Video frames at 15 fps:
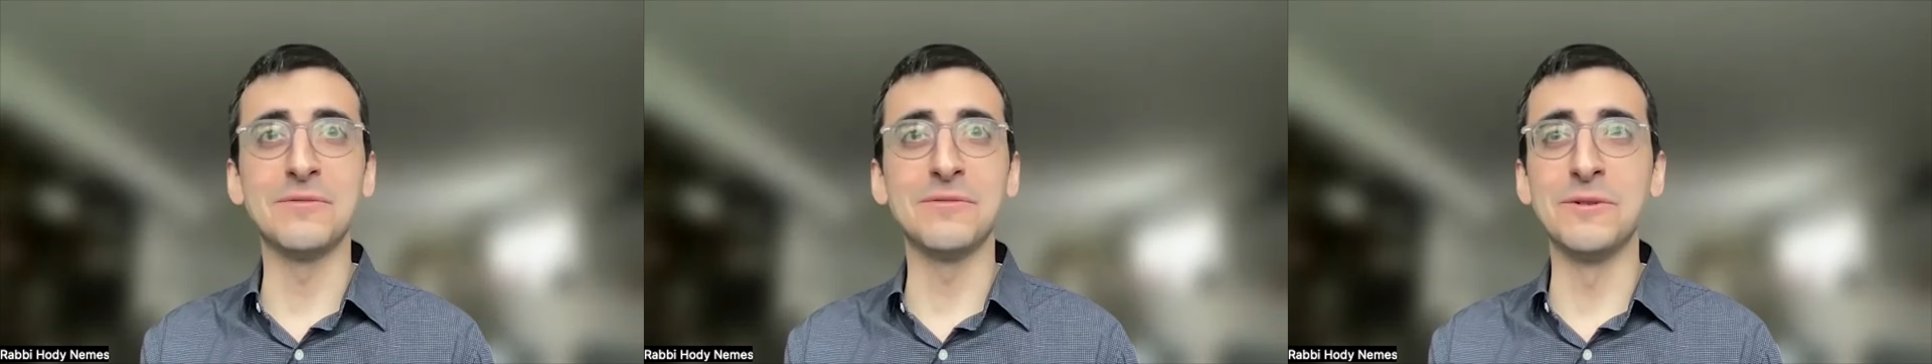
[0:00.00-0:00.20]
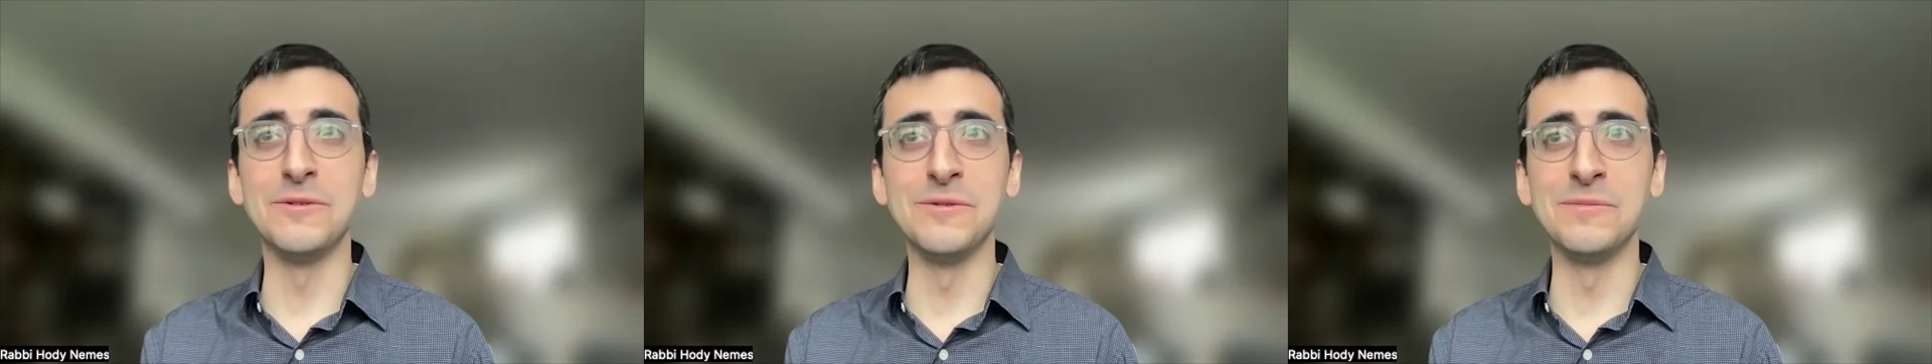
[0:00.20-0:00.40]

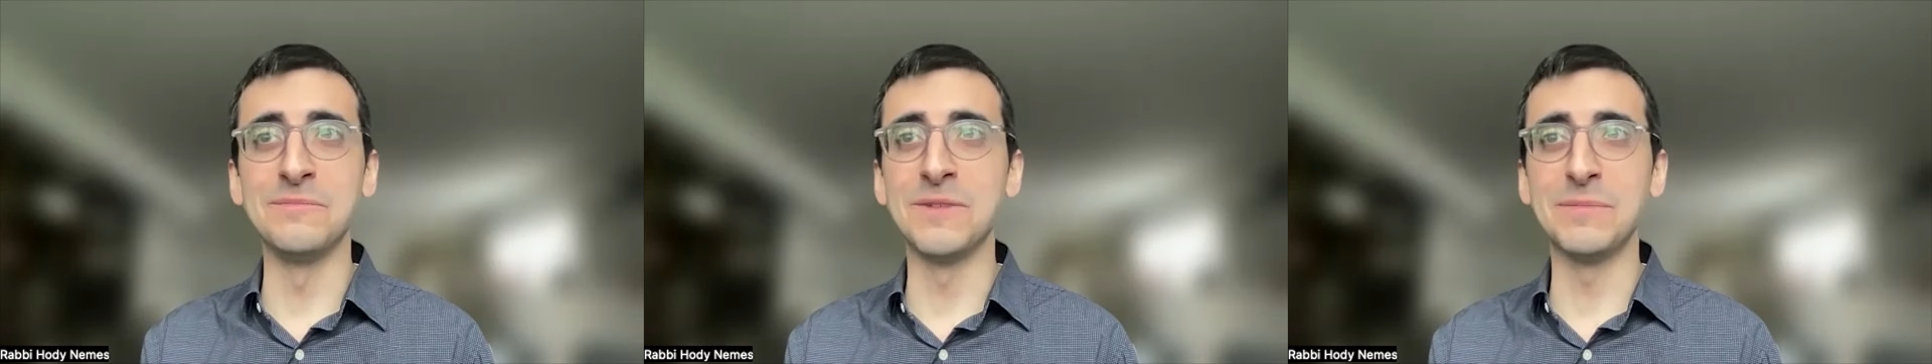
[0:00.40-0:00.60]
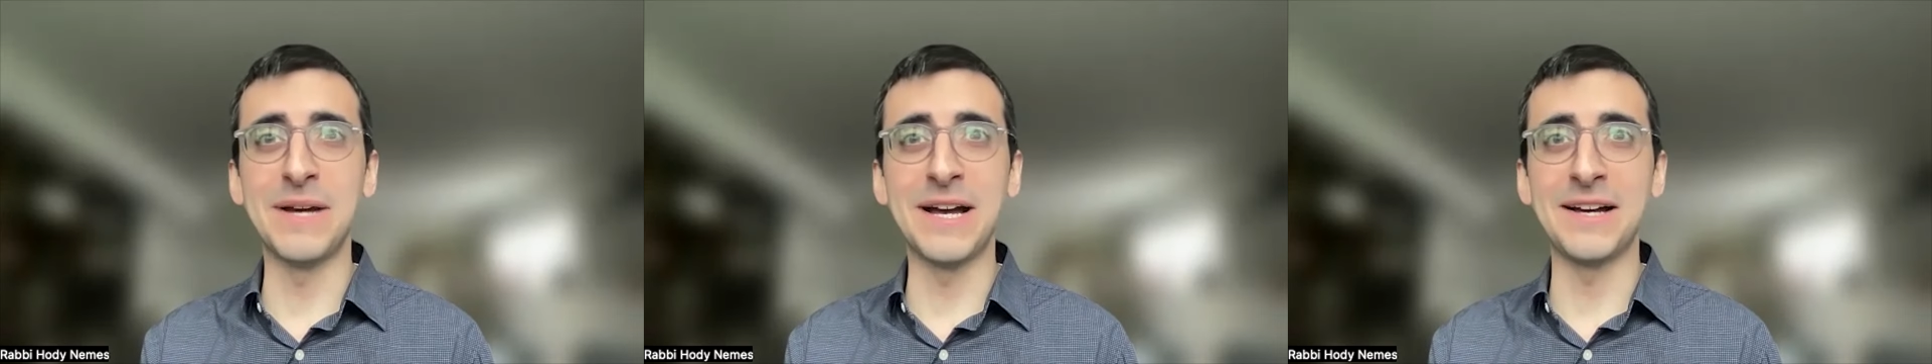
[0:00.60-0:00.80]
room
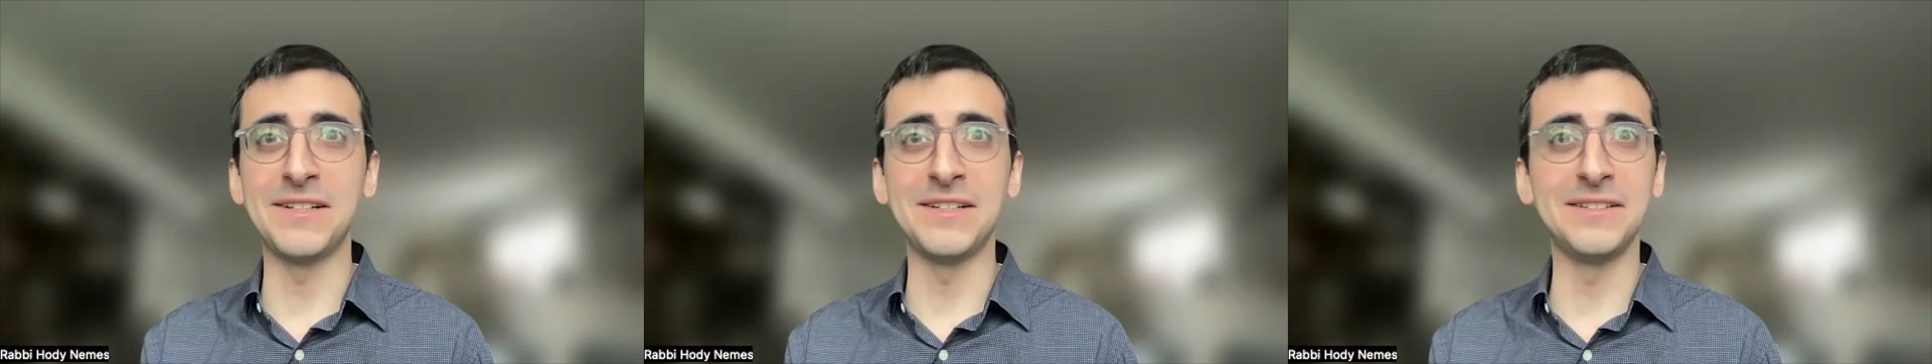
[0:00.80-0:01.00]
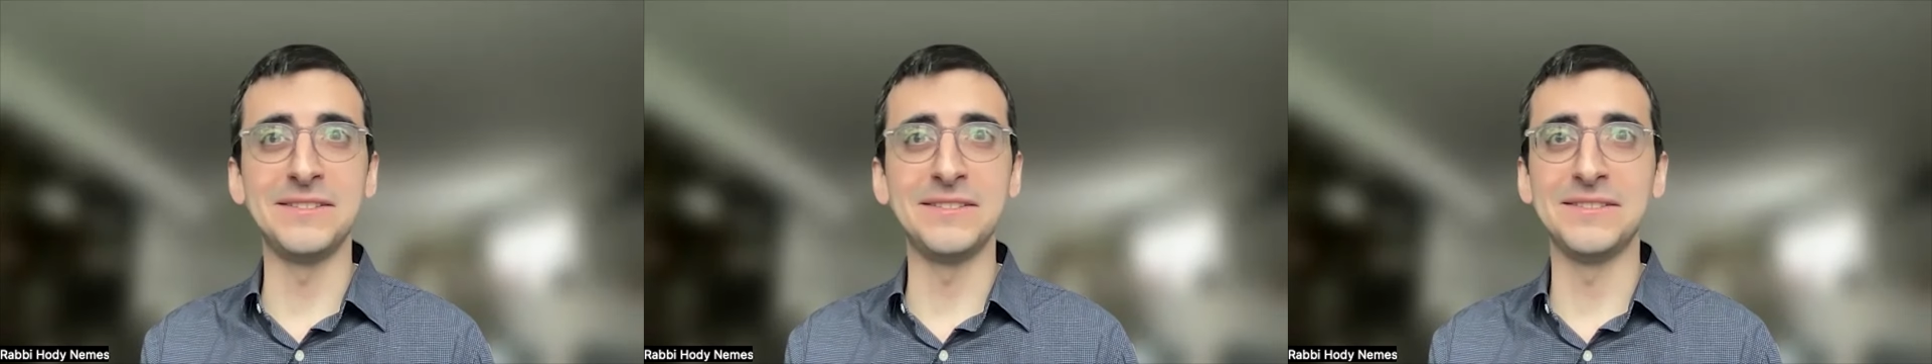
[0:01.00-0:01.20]
about
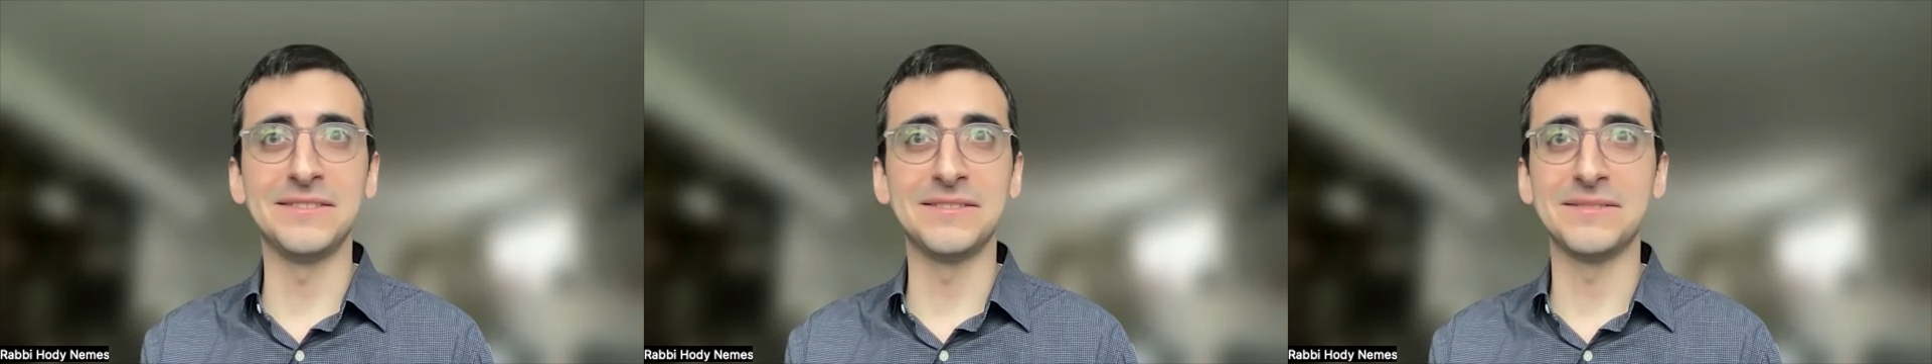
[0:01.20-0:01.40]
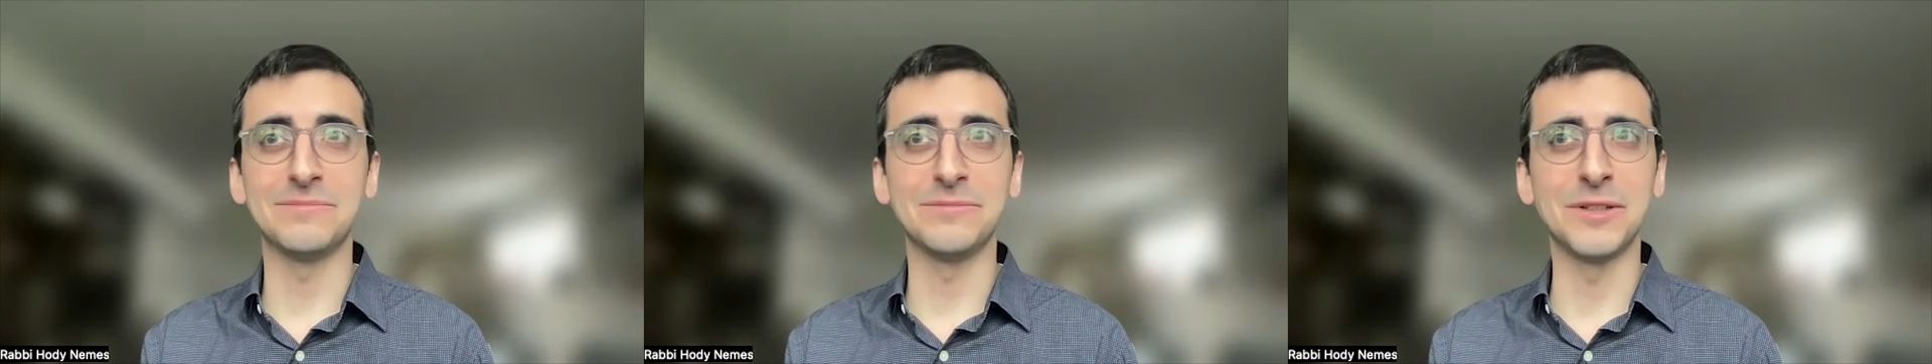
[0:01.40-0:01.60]
it.
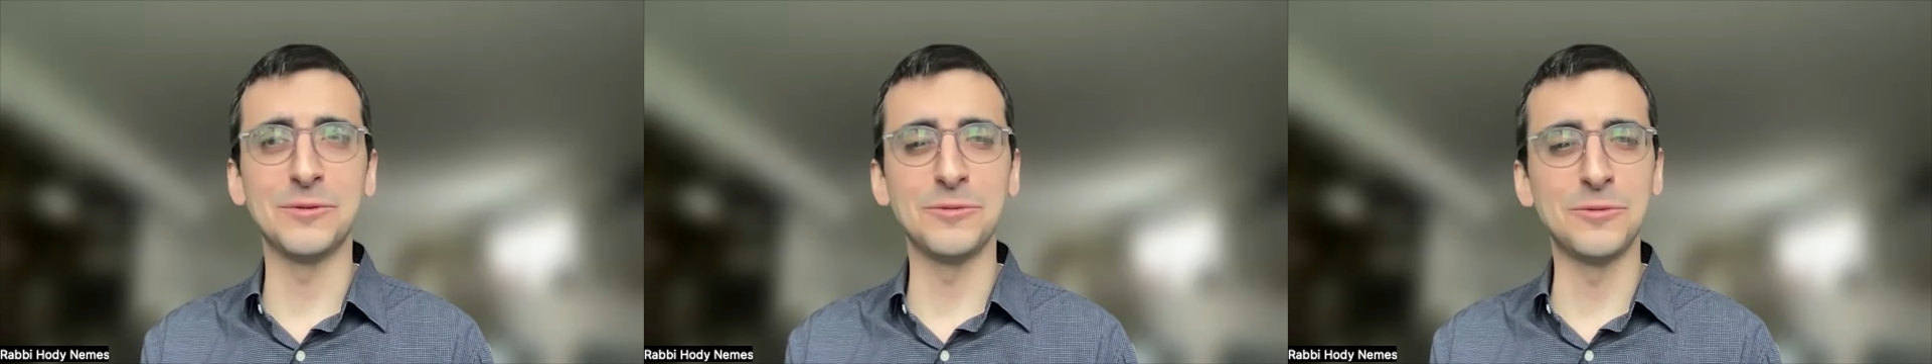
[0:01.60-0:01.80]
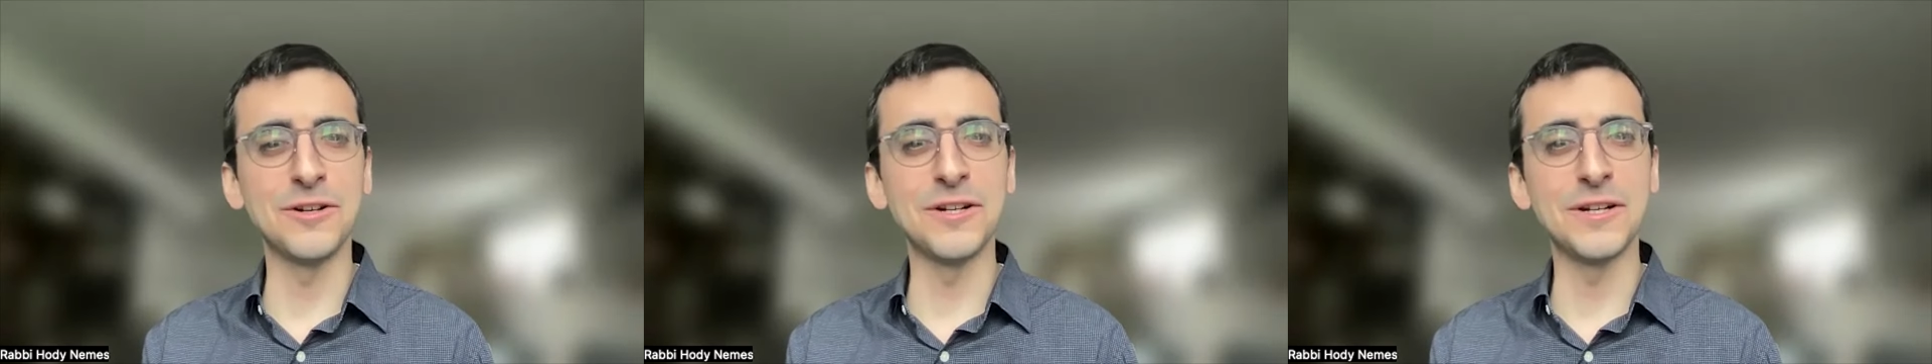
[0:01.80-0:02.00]
I'm a
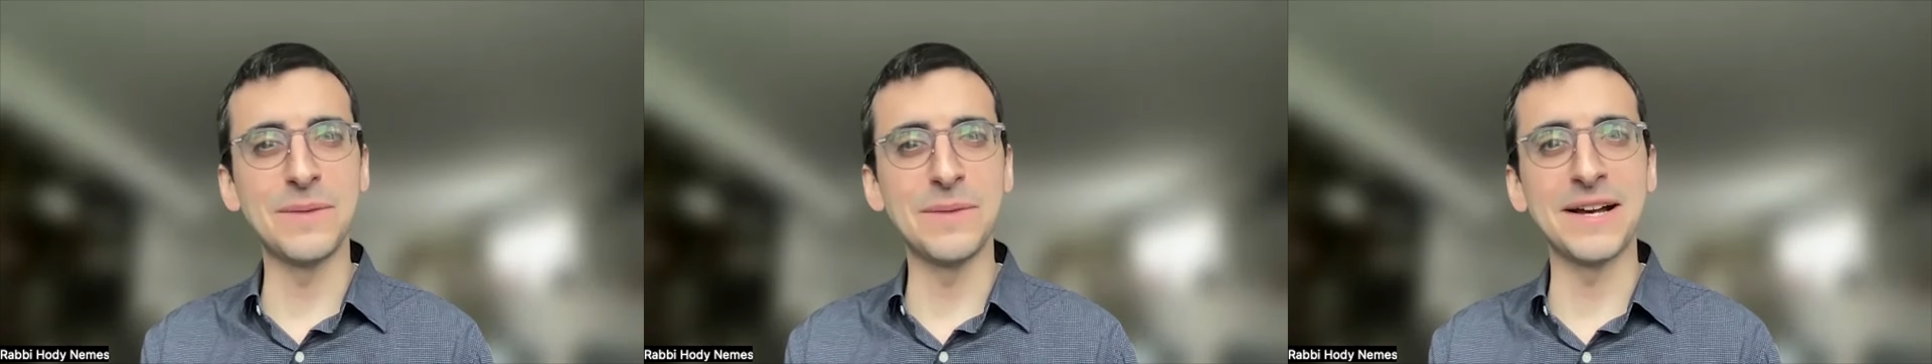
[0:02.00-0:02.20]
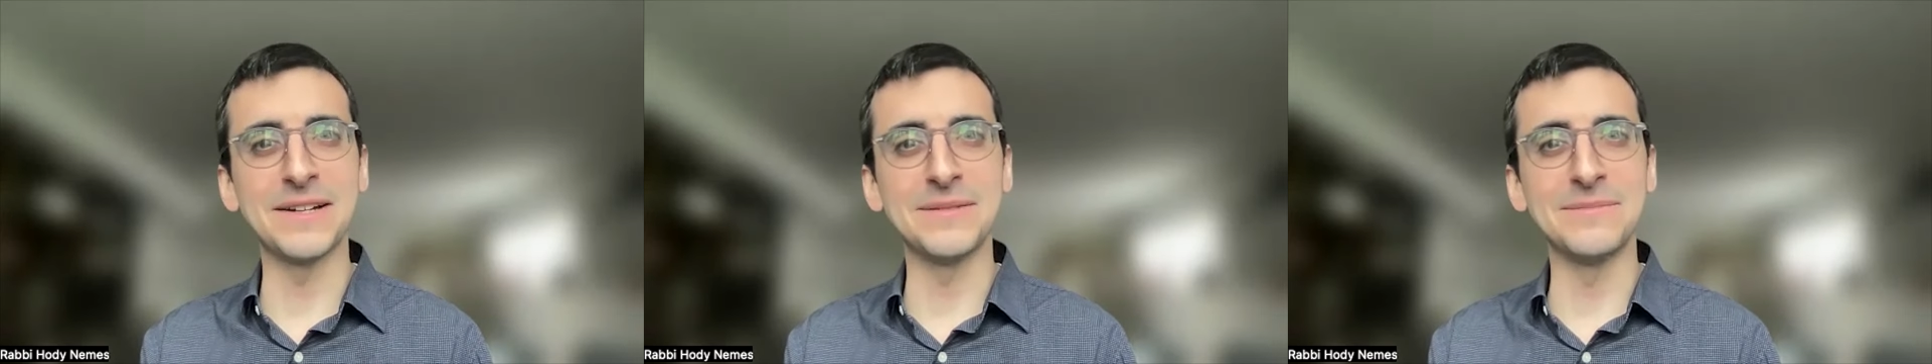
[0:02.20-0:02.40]
little worried
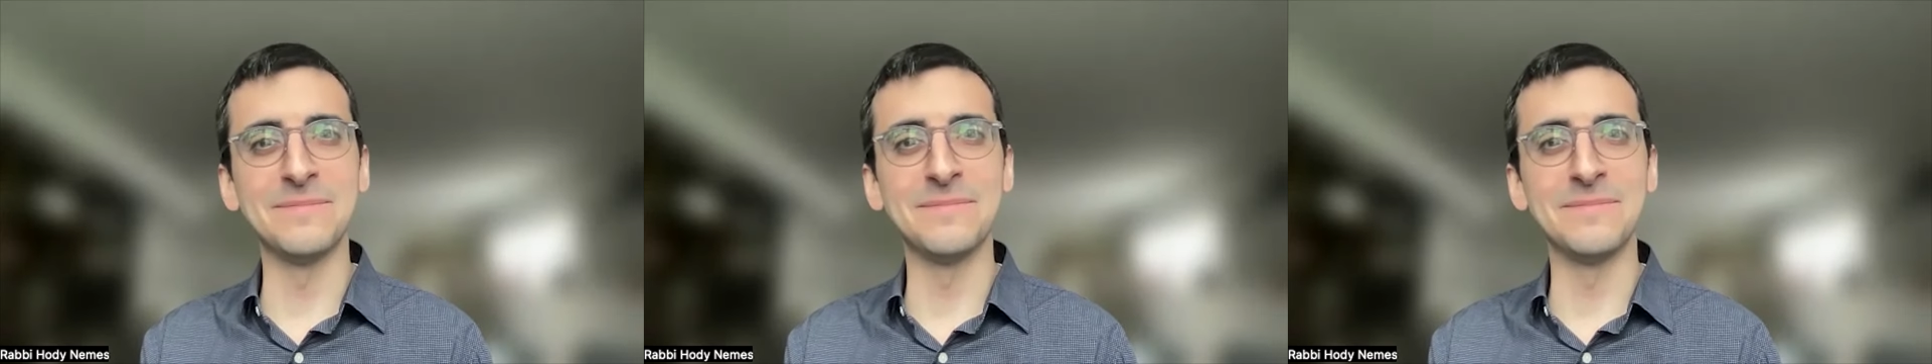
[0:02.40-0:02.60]
about it.